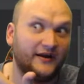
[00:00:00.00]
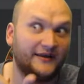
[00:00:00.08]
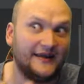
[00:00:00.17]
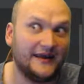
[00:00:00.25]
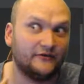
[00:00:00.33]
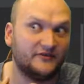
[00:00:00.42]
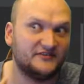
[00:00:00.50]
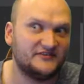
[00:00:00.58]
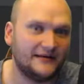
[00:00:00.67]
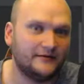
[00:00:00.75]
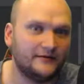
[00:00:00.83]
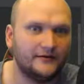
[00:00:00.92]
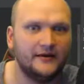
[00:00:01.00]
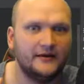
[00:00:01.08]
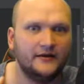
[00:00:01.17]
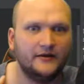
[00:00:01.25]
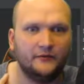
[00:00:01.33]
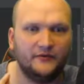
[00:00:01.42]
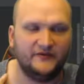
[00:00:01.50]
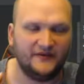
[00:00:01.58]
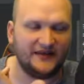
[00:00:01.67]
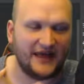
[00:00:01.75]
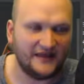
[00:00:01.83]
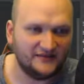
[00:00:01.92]
getter or a setter within
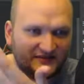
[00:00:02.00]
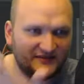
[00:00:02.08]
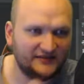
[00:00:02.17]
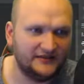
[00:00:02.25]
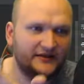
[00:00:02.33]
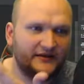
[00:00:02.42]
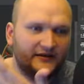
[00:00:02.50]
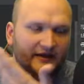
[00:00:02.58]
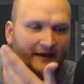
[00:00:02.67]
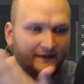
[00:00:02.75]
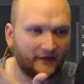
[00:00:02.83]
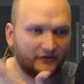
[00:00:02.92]
the entity in our